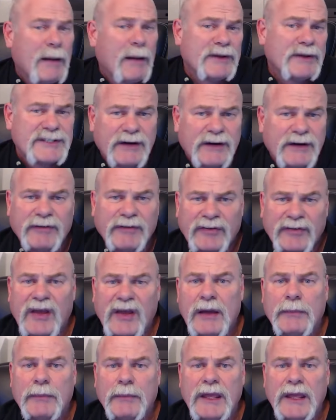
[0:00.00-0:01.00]
I'm a service
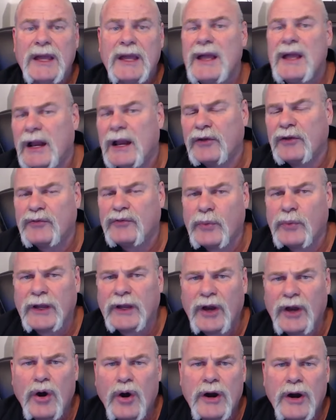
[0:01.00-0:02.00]
company, and it's
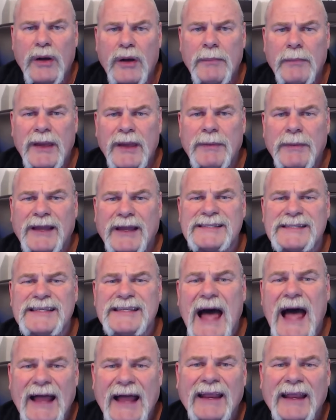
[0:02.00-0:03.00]
really hard on me because
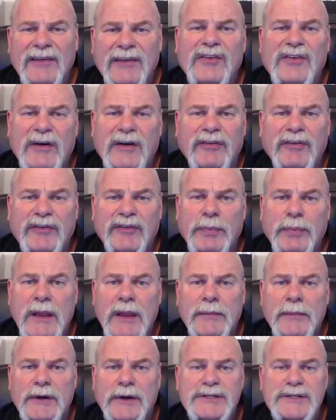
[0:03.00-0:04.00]
I need service
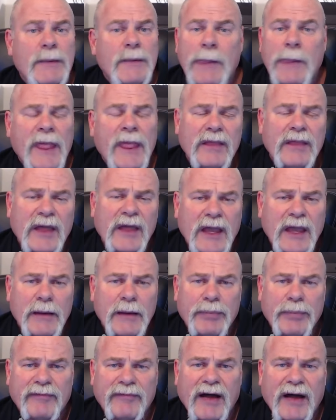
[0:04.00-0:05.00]
plumbers and they
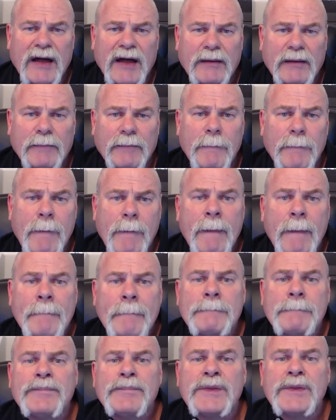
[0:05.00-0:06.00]
can't provide
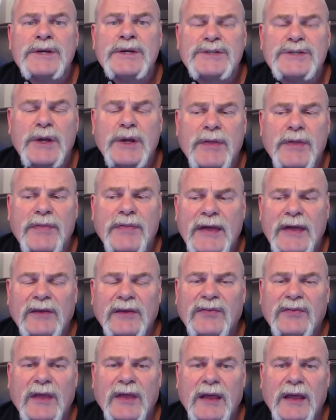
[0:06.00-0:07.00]
them. So, the
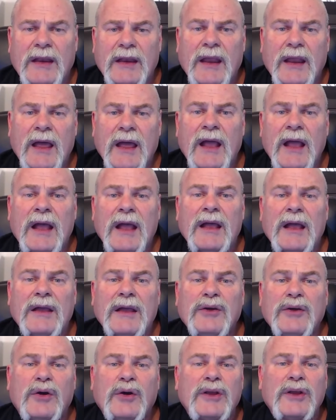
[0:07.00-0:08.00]
things that
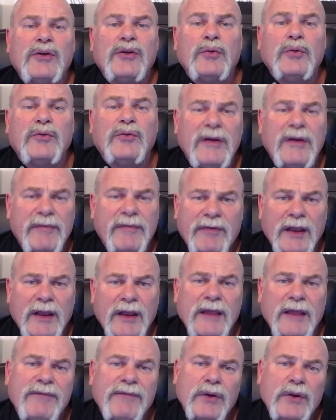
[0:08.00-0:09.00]
you can do
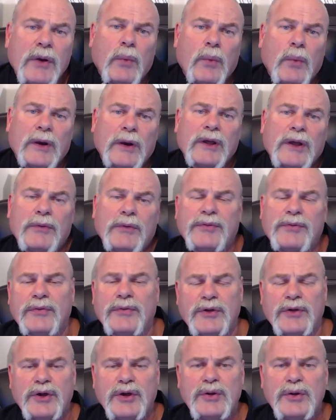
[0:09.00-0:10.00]
different if you don't want to go through
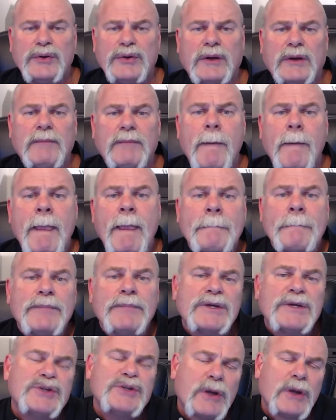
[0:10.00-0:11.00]
the
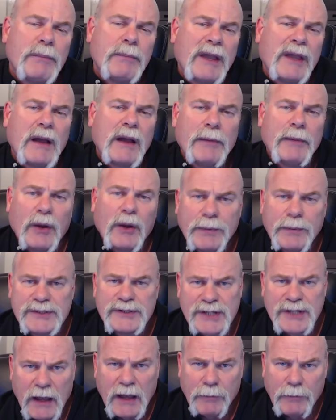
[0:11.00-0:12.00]
union is you can become an open
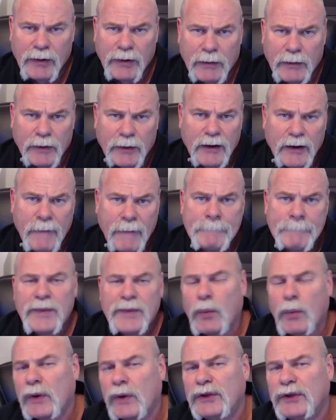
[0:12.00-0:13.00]
shop plumber.
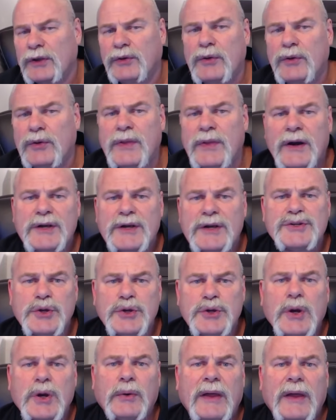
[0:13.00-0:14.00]
And what you do there is
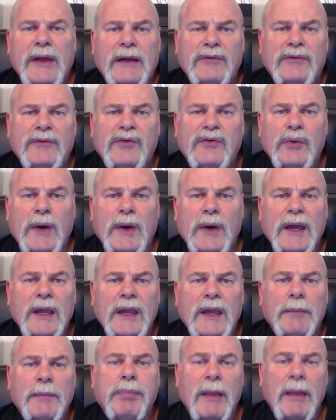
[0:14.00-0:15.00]
you go down to
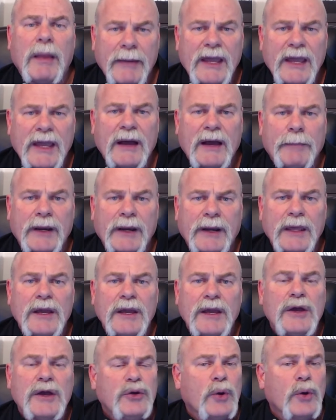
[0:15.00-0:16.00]
a plumbing company,
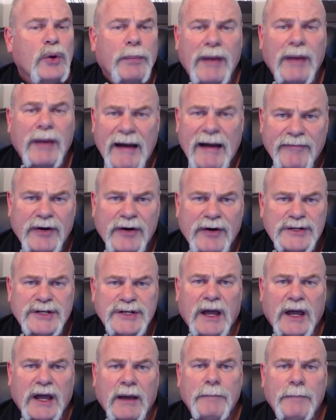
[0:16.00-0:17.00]
you apply for a
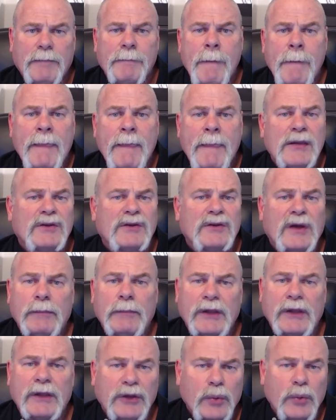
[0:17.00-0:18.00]
job, you tell
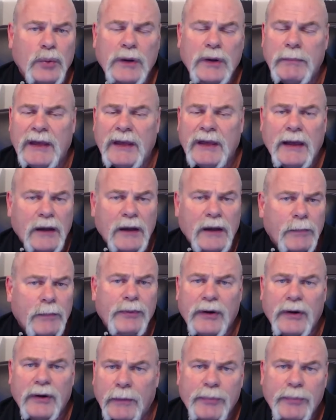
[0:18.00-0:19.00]
them that you want to be a
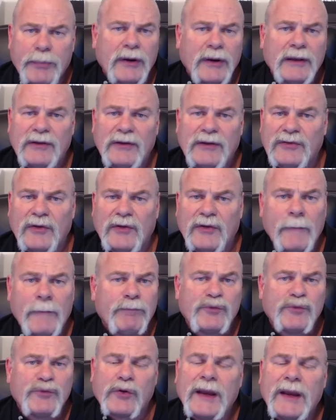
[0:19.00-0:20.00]
helper, apprentice,
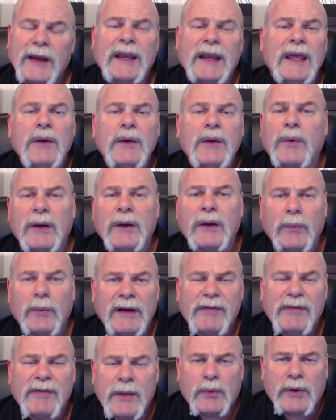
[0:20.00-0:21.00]
trainee,
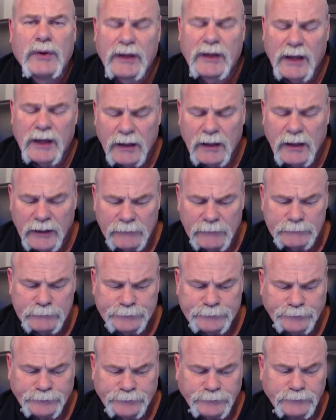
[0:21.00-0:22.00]
whatever they want to call
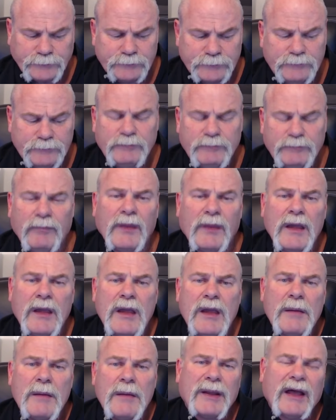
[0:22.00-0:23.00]
it.